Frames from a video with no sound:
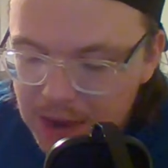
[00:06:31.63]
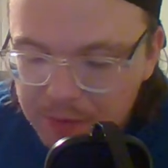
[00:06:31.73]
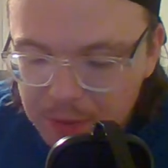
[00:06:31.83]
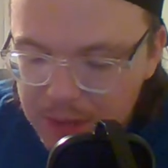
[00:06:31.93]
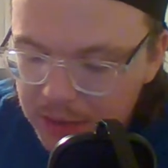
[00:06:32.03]

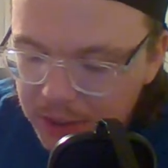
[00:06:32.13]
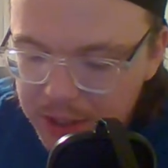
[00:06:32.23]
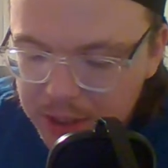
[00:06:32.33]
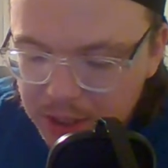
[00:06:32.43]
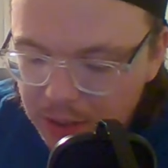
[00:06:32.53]
the
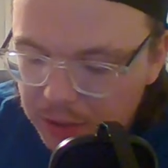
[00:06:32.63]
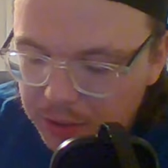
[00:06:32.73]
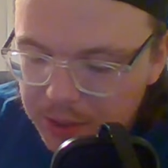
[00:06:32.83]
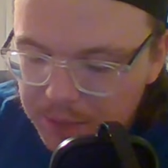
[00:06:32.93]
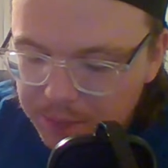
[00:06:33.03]
penalty's
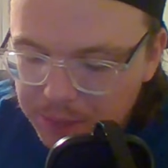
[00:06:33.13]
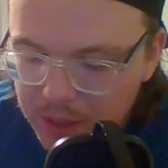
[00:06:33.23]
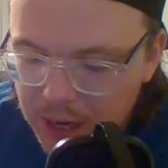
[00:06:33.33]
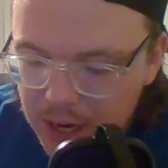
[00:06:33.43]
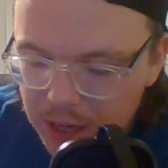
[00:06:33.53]
killed,
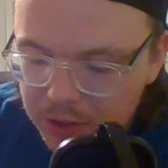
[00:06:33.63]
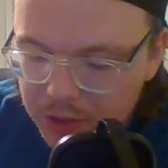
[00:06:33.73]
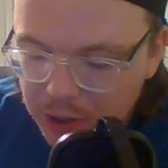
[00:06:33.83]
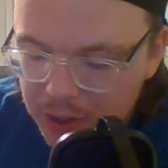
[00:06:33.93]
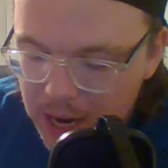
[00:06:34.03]

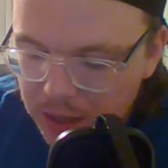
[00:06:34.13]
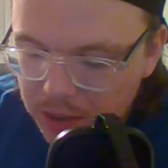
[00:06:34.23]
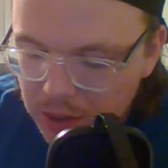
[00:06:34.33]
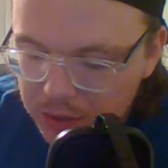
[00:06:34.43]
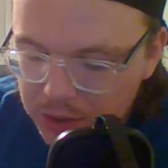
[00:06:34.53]
Cernak
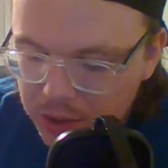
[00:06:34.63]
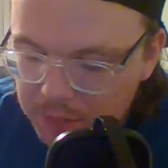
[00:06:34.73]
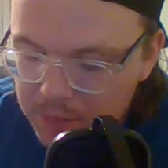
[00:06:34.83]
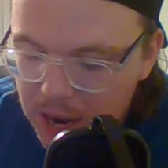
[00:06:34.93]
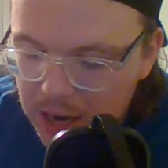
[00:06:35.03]
goes to the
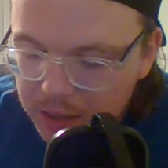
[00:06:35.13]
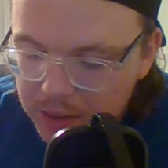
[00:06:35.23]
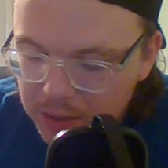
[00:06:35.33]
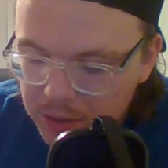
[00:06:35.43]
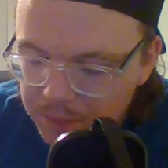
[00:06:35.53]

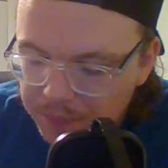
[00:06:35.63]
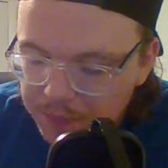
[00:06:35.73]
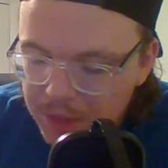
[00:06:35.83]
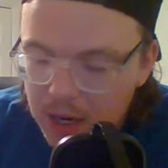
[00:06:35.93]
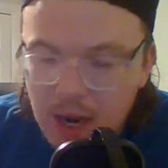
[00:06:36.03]
box
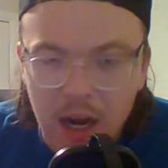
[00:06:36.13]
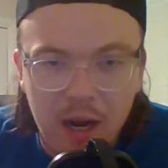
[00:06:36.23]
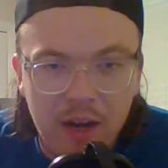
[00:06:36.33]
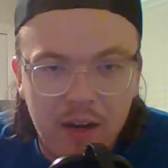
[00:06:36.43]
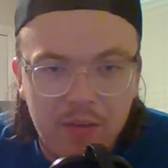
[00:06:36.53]

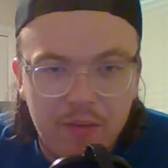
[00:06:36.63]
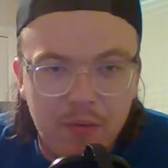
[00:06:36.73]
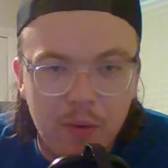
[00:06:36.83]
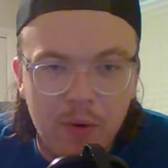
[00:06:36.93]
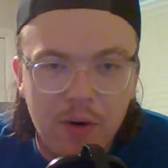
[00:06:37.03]

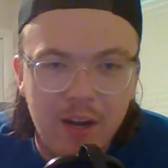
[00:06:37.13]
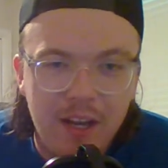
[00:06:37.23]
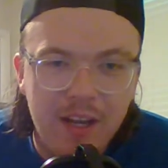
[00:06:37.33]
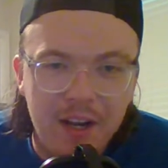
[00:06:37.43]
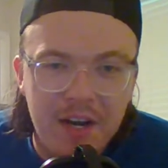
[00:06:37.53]
for
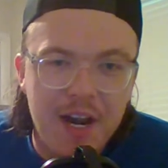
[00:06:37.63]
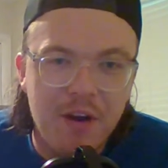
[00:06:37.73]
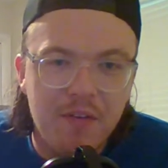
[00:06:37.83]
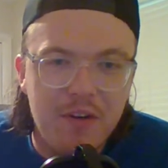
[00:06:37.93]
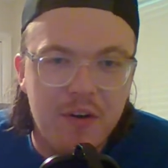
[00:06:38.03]
an
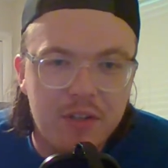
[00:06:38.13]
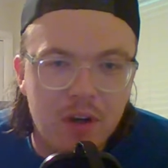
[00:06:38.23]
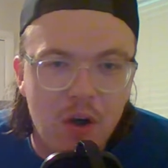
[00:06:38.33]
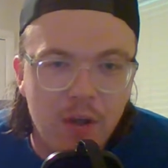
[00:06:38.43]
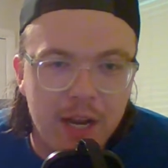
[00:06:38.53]
interference
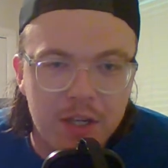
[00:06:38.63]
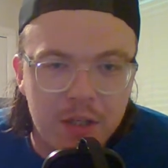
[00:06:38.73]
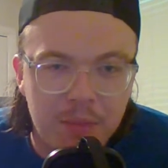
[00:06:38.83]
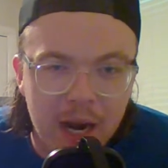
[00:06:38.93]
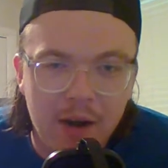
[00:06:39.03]
call
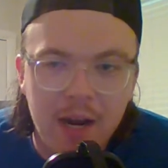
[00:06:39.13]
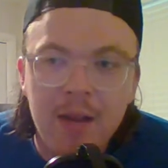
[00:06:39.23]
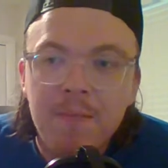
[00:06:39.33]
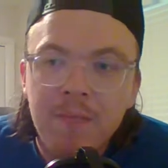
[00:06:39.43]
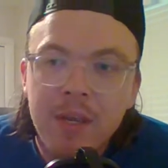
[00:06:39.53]
against Perry.
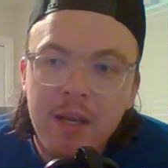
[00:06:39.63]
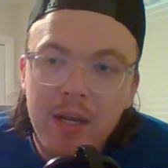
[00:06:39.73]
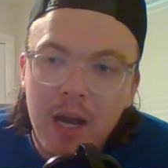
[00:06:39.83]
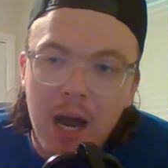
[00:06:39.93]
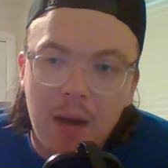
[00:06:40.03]

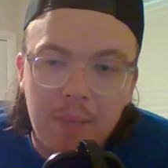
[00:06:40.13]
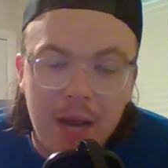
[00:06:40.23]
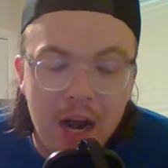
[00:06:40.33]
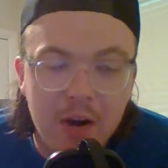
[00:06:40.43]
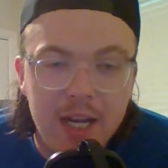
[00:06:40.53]

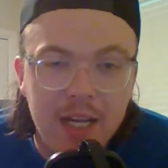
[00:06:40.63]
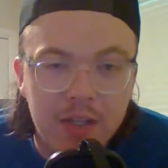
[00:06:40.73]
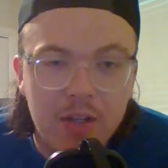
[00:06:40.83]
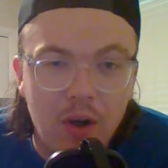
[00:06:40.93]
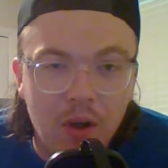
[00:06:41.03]
Perry
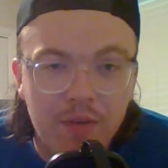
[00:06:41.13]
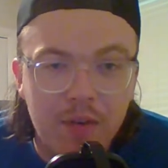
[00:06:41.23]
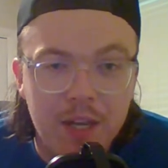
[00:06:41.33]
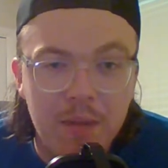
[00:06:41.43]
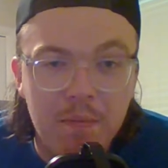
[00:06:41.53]
gets called for
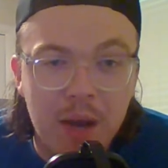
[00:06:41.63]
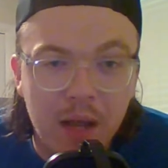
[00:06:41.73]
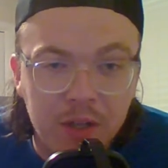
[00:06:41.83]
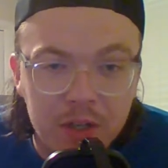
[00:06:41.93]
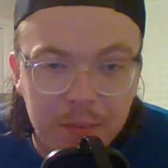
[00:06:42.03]
the
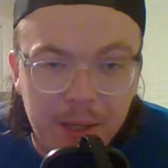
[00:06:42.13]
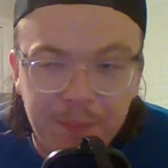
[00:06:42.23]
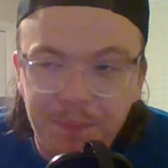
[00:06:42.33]
embellishment.